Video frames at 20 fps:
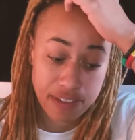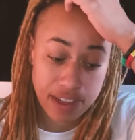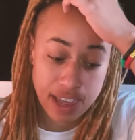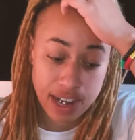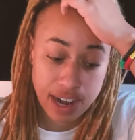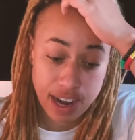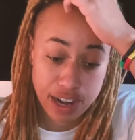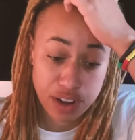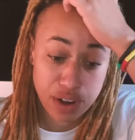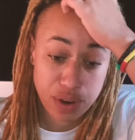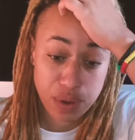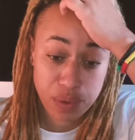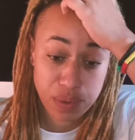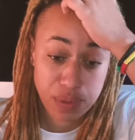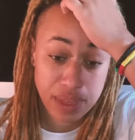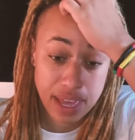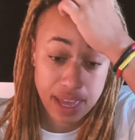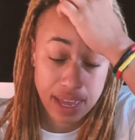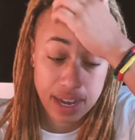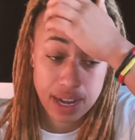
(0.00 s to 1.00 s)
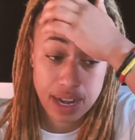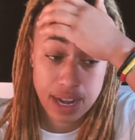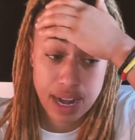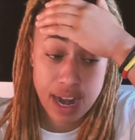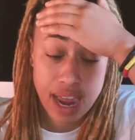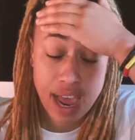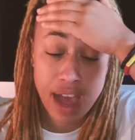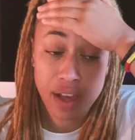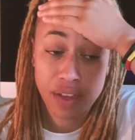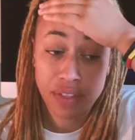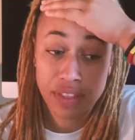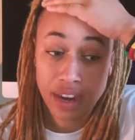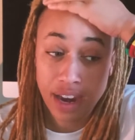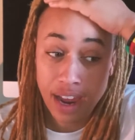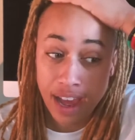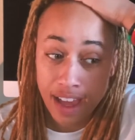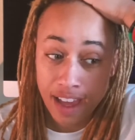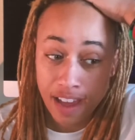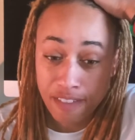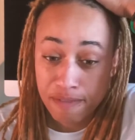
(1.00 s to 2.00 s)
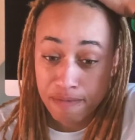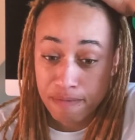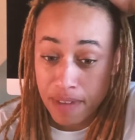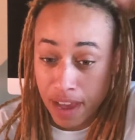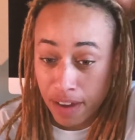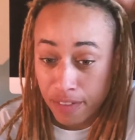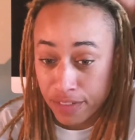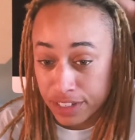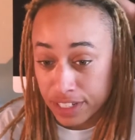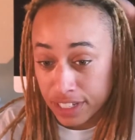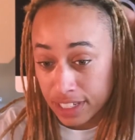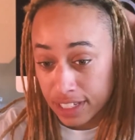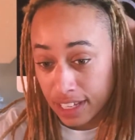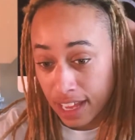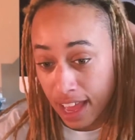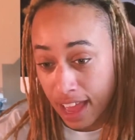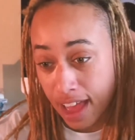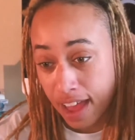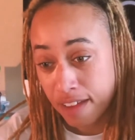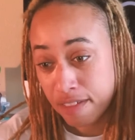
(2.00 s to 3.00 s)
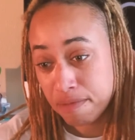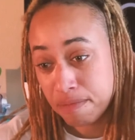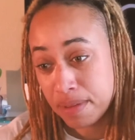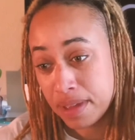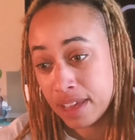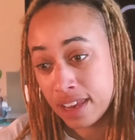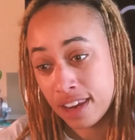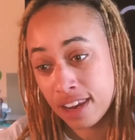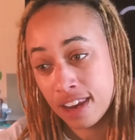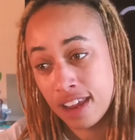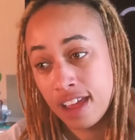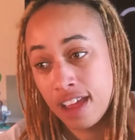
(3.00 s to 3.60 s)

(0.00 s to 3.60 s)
And I know that now that ever since I have been,